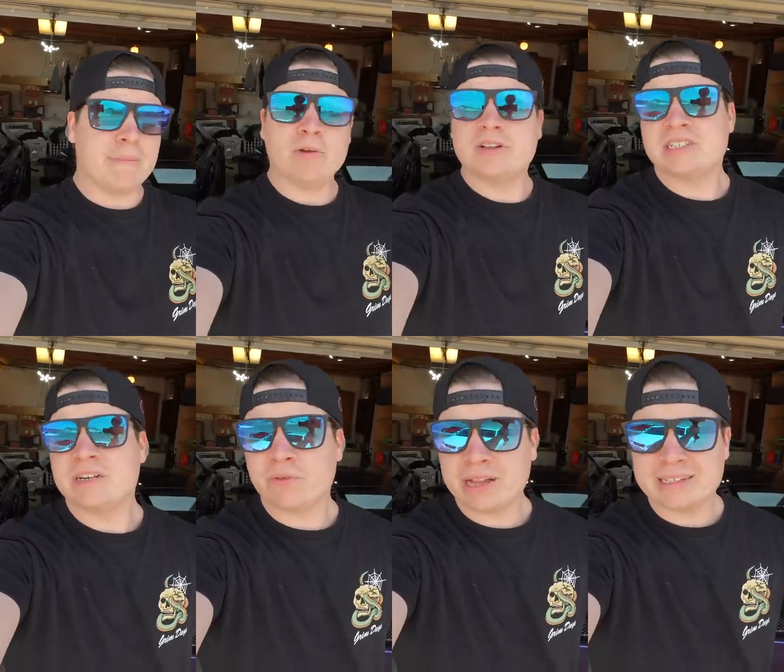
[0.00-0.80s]
And my
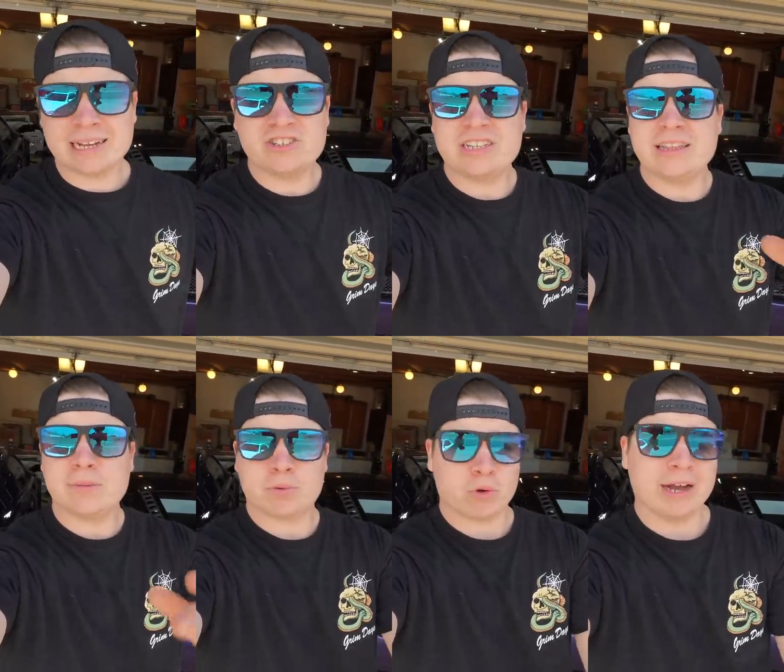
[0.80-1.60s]
reasoning for that is I just think
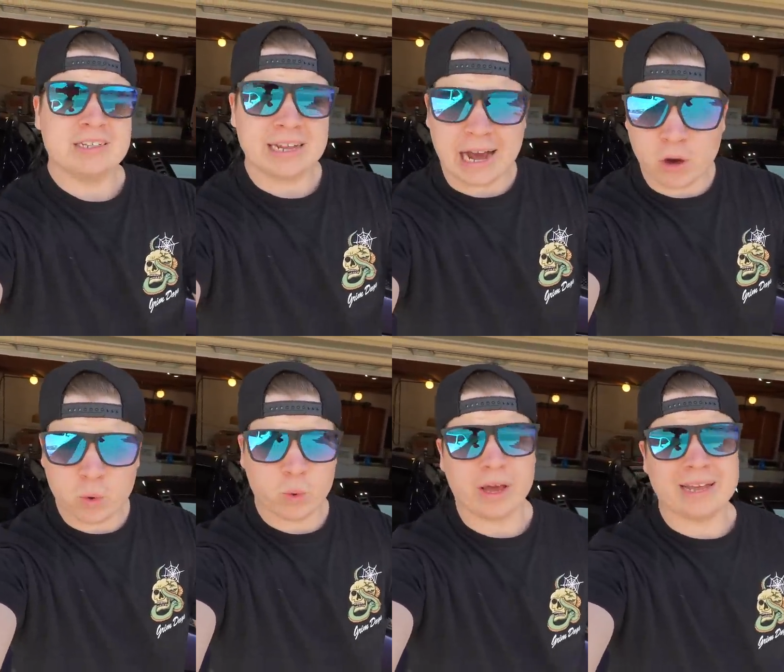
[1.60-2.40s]
the price
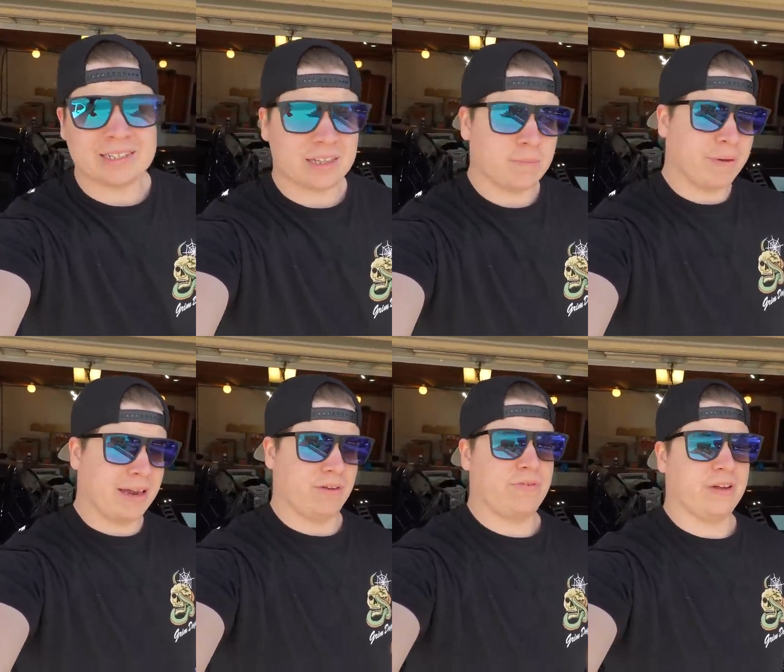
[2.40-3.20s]
outweighs the
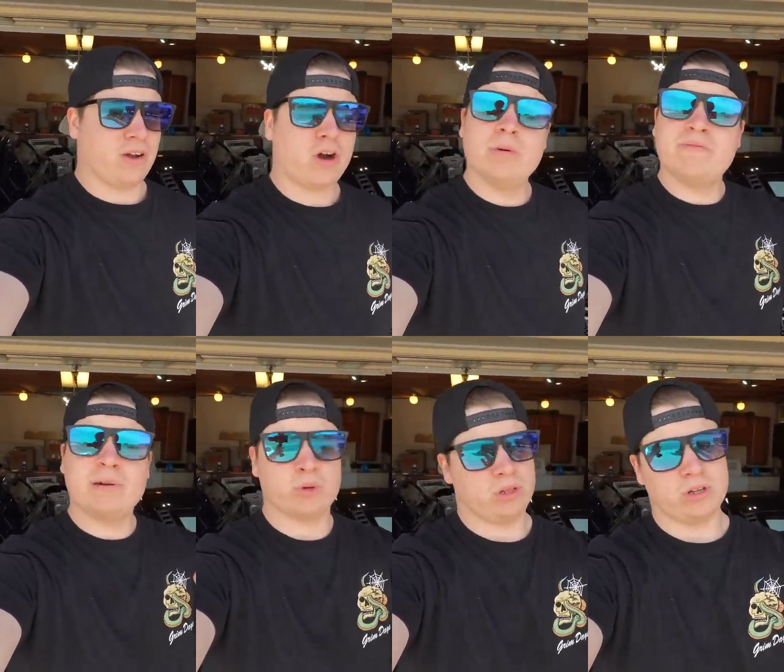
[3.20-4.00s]
benefit. Carbon
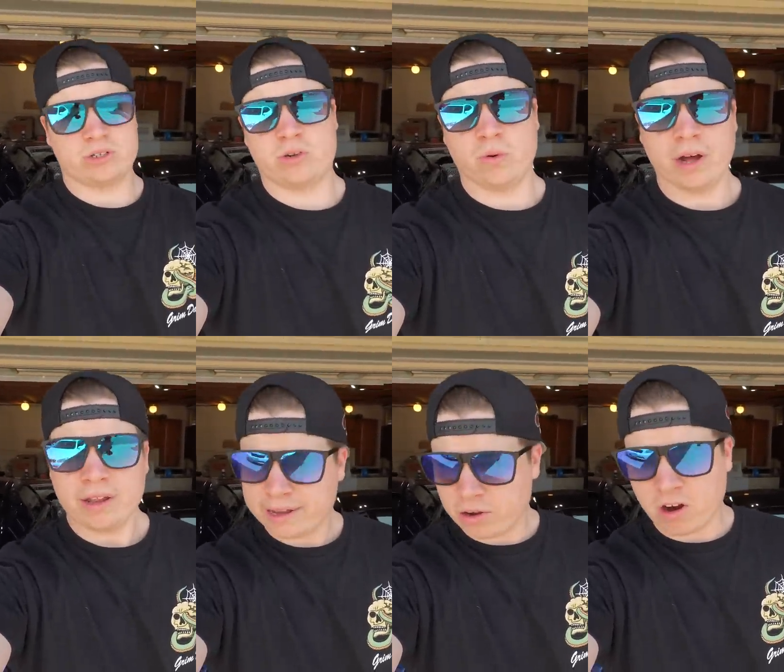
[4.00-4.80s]
fiber looks cool. I
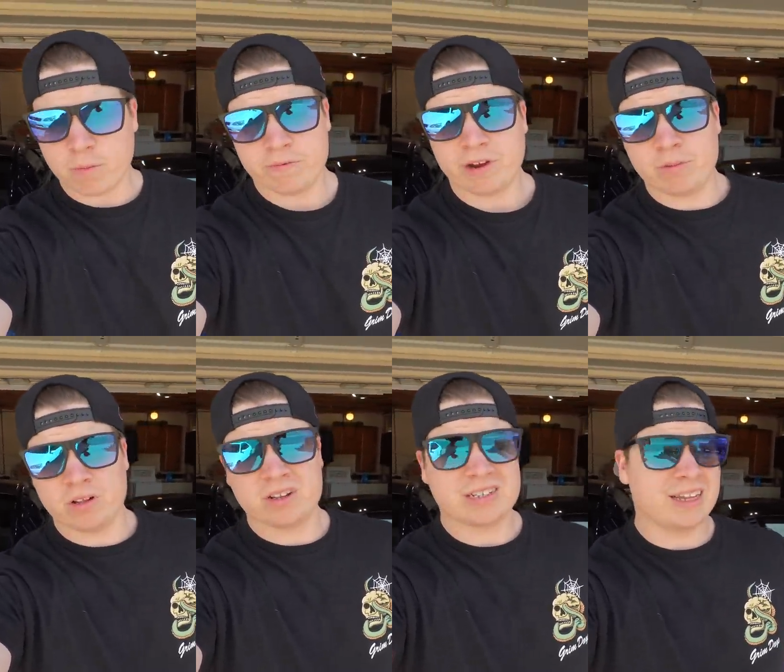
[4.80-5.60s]
like how carbon fiber looks.